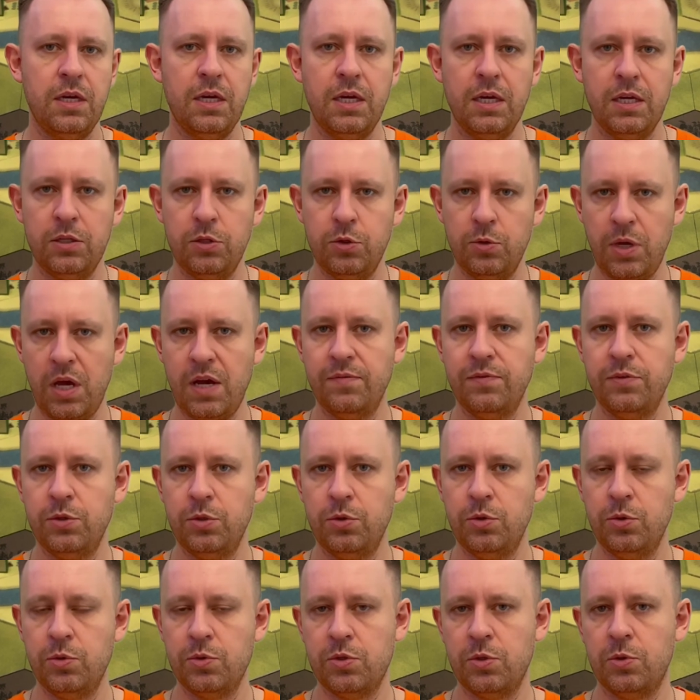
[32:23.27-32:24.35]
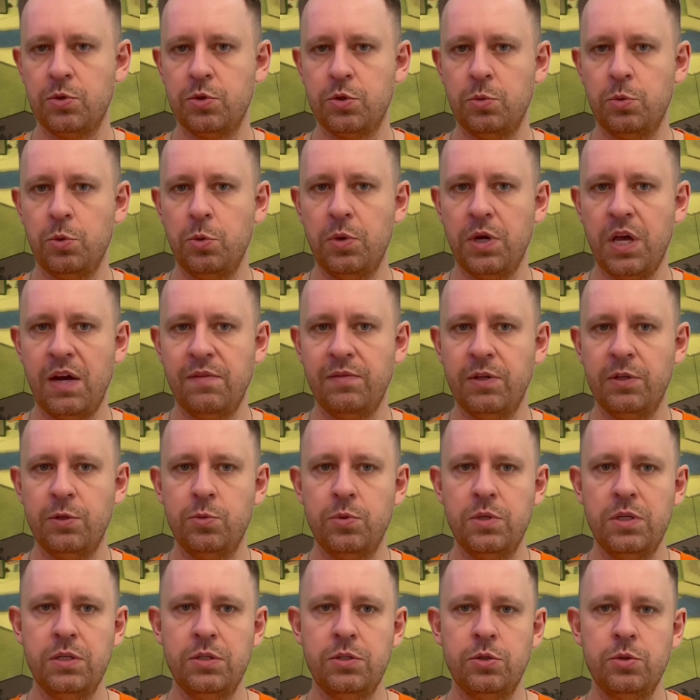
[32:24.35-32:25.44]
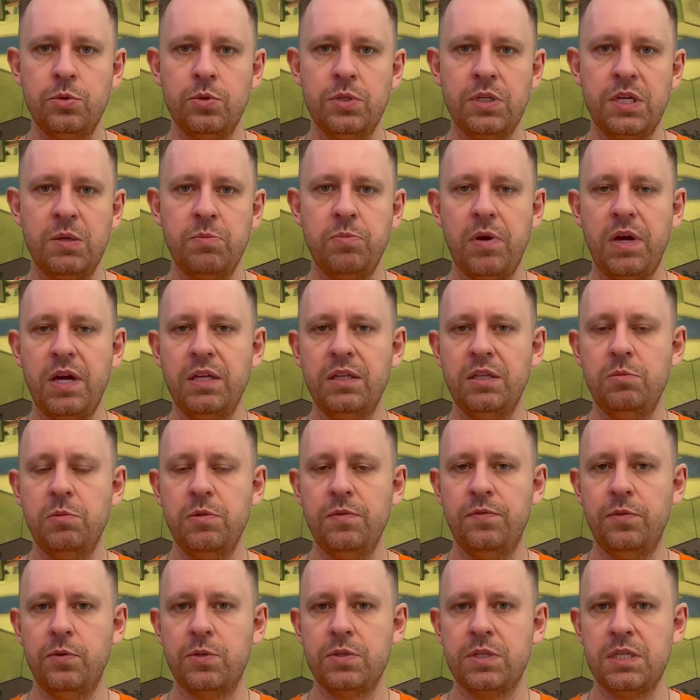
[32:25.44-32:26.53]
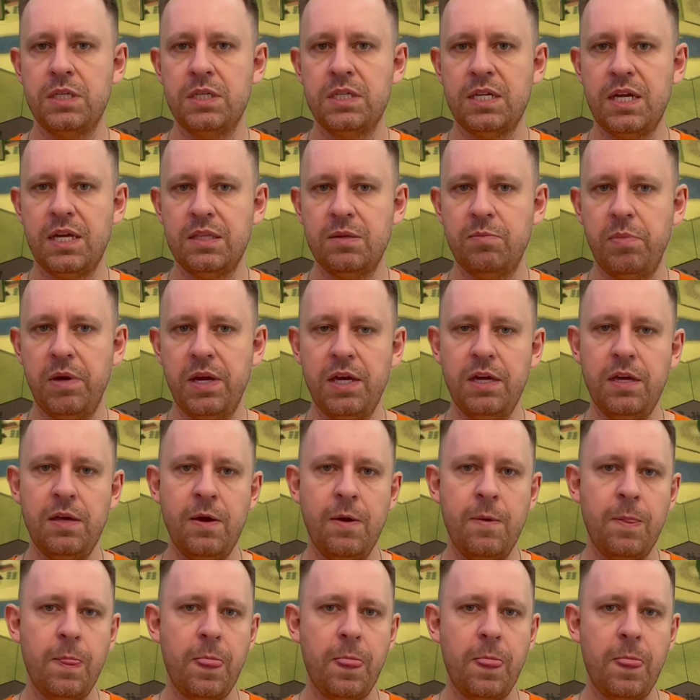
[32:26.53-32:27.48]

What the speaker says: you have to use also your cavalry to keep enemy forces at bay.